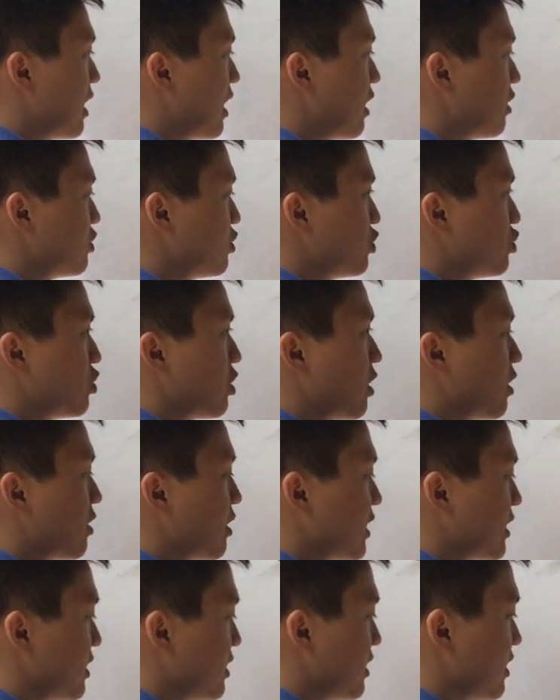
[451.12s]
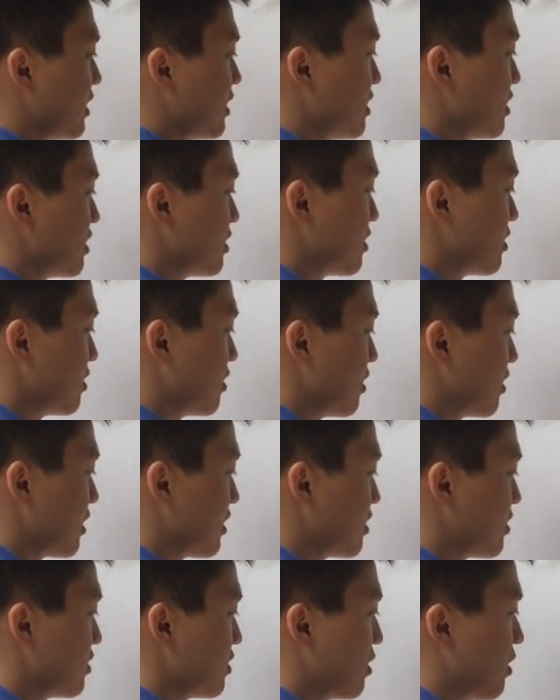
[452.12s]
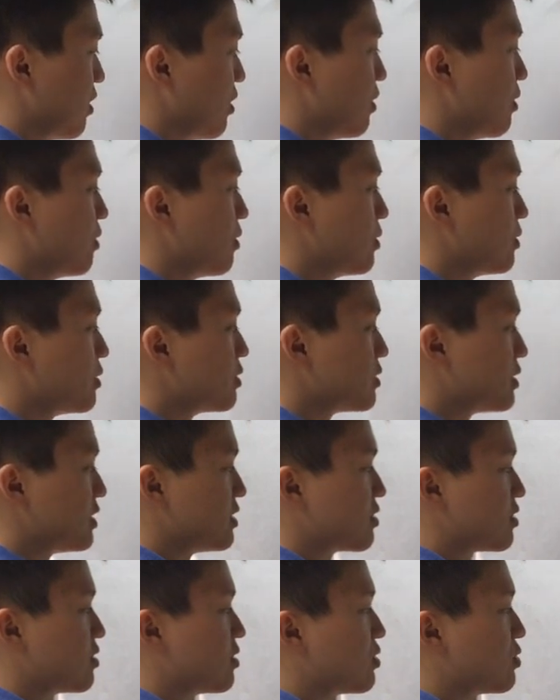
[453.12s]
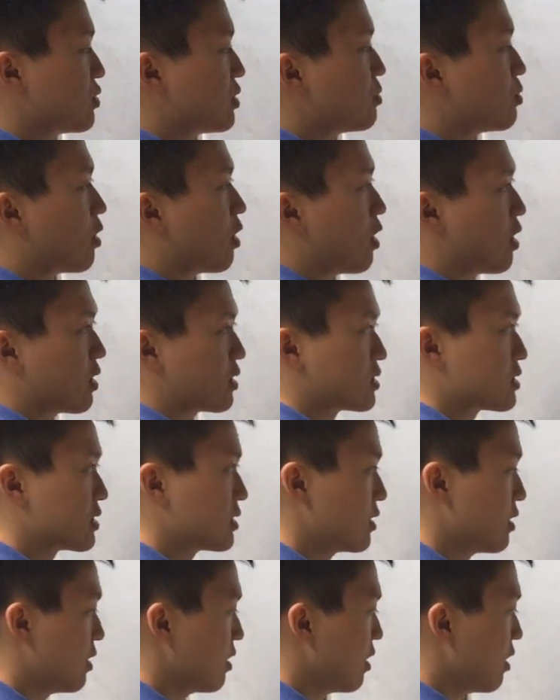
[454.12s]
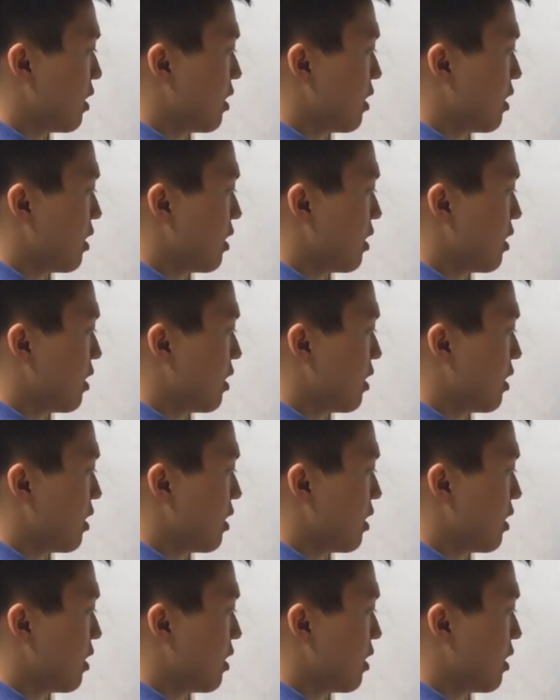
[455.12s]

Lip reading: I'll just draw it like this. So these are the 3 blocks.